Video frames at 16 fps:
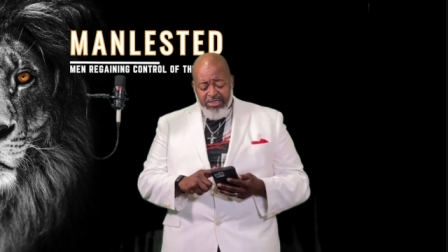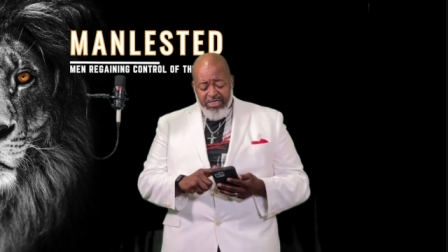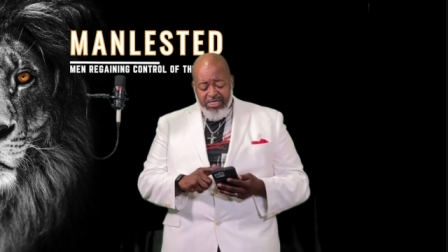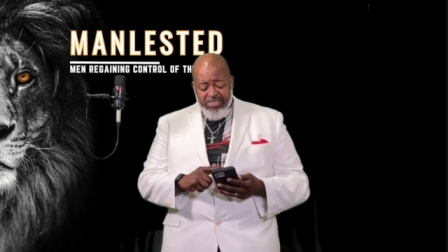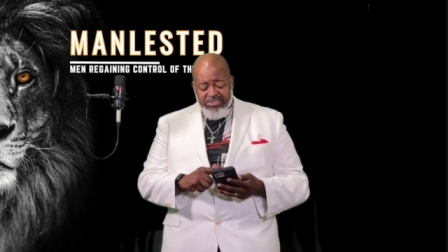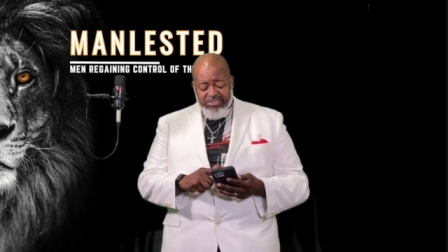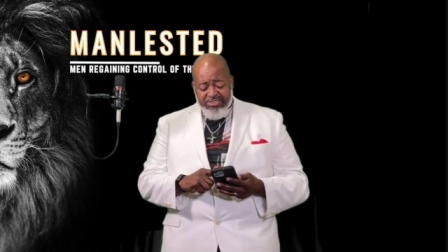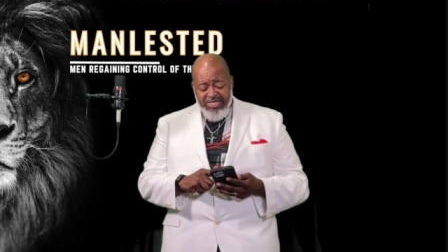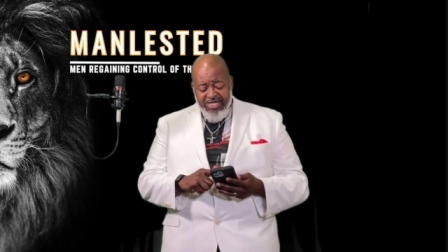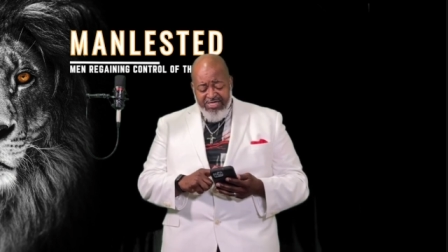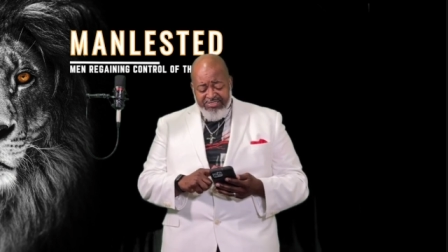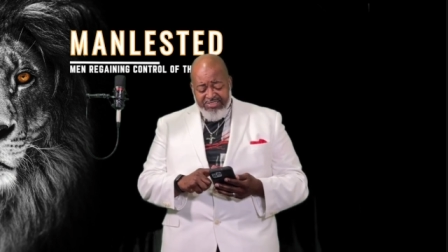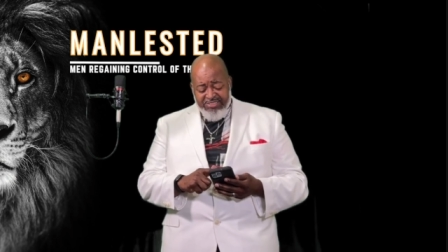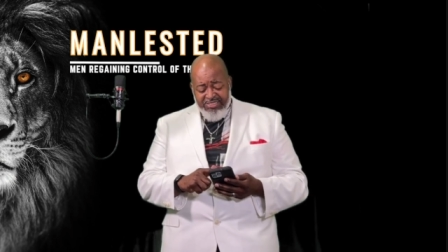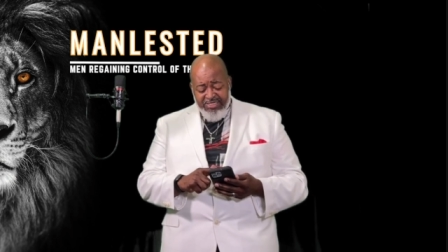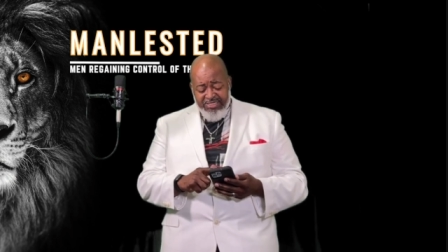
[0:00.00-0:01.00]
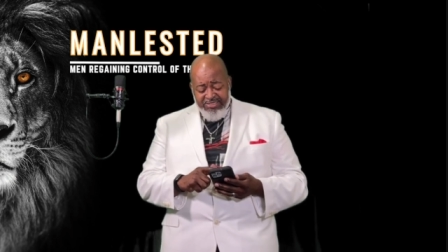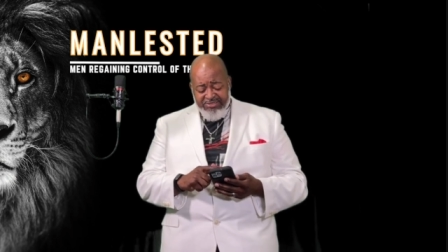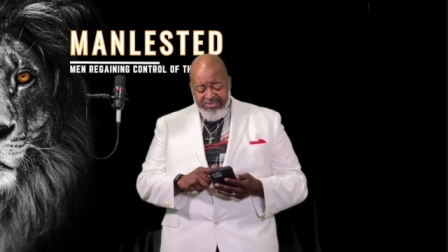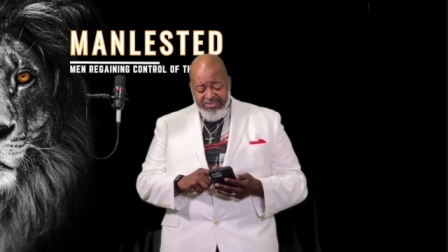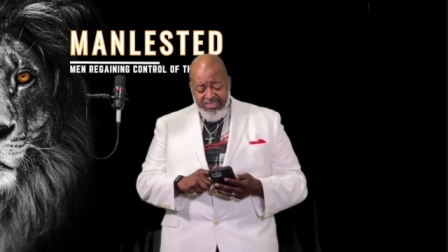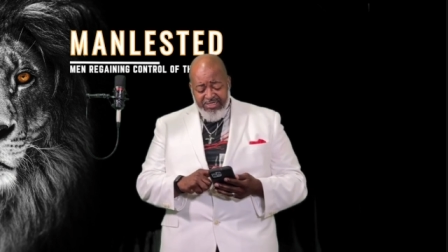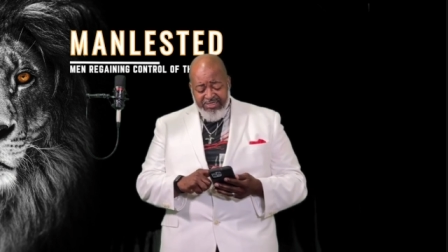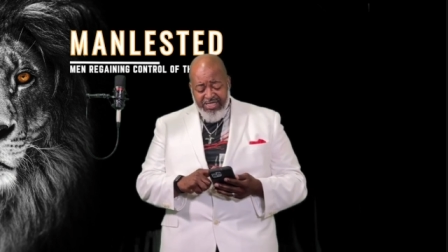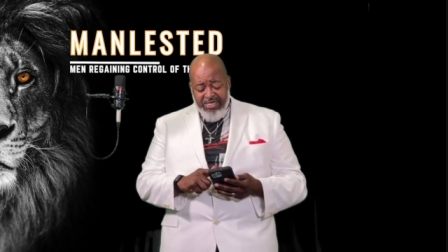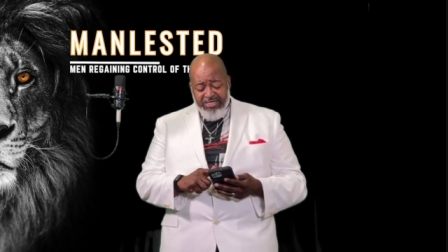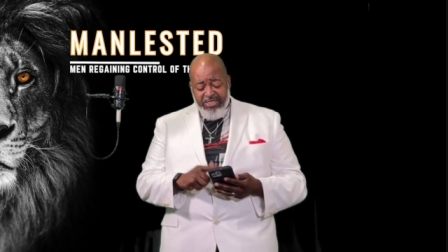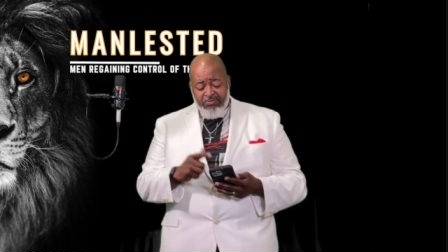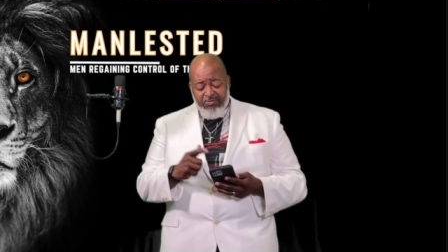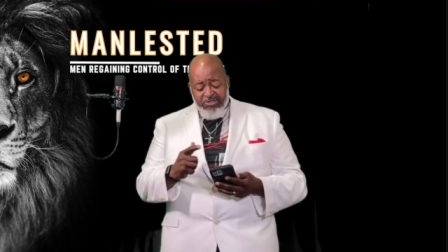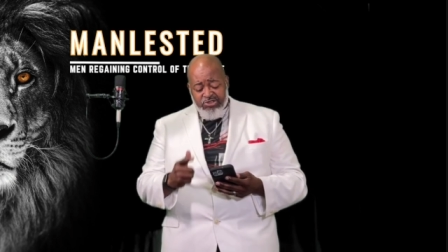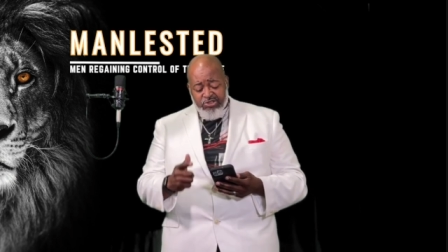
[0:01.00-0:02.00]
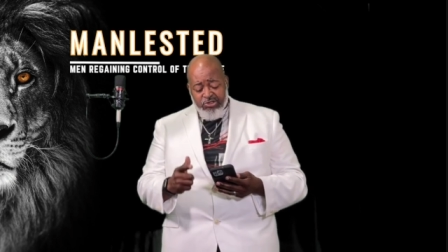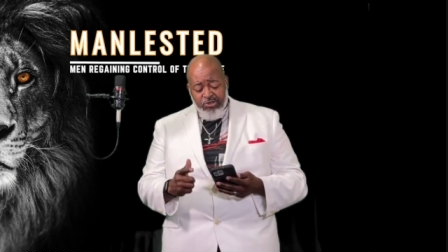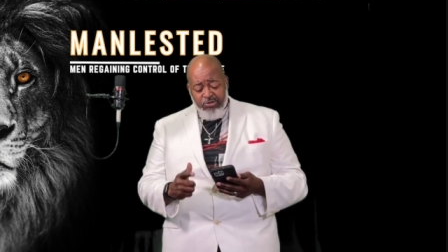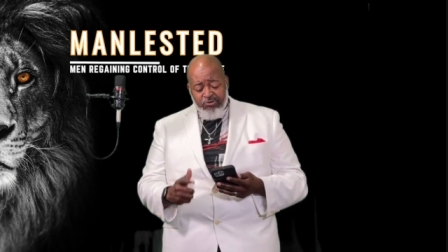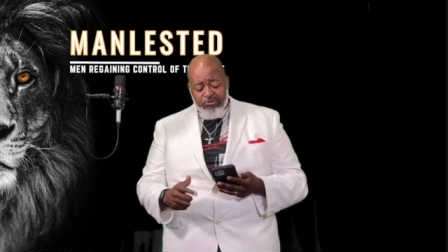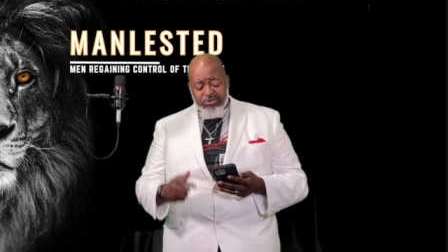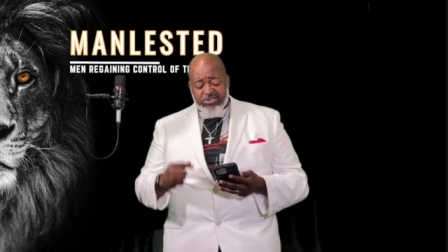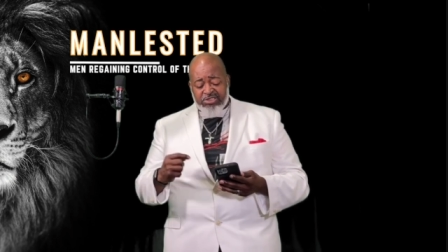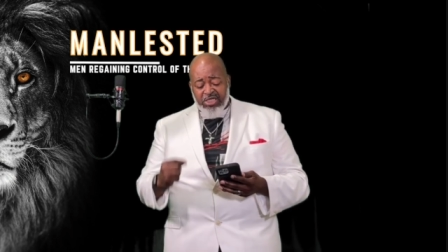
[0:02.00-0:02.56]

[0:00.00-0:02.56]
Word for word: it says this that number two,